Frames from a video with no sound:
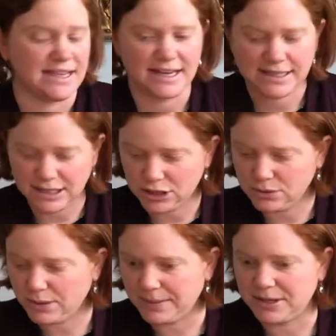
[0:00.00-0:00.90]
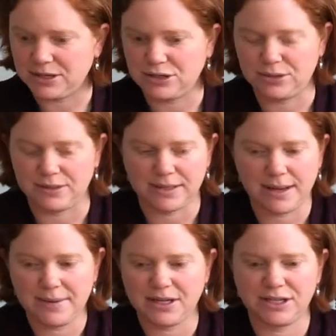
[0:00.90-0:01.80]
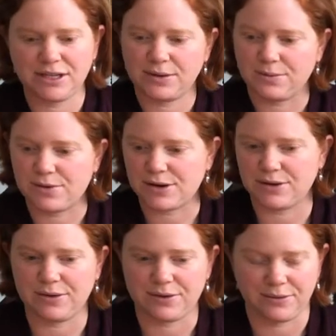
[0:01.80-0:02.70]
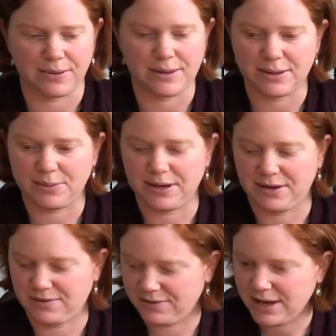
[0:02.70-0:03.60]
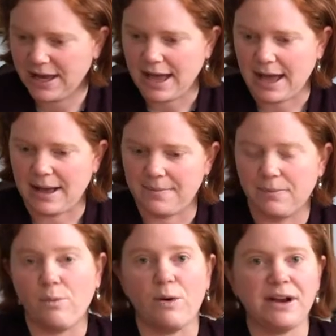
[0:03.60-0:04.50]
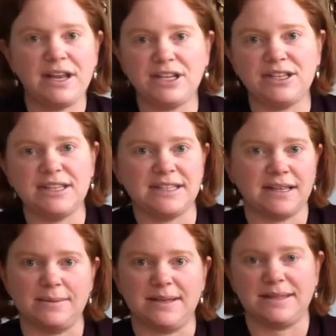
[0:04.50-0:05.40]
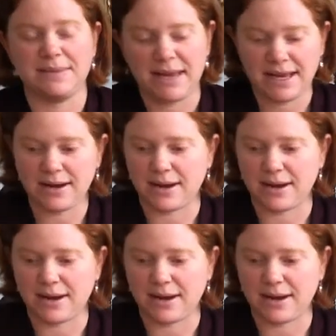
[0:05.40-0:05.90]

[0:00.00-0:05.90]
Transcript: And essentially what I'm going to do is I'm actually going to walk you through a little bit of what each of these elements mean.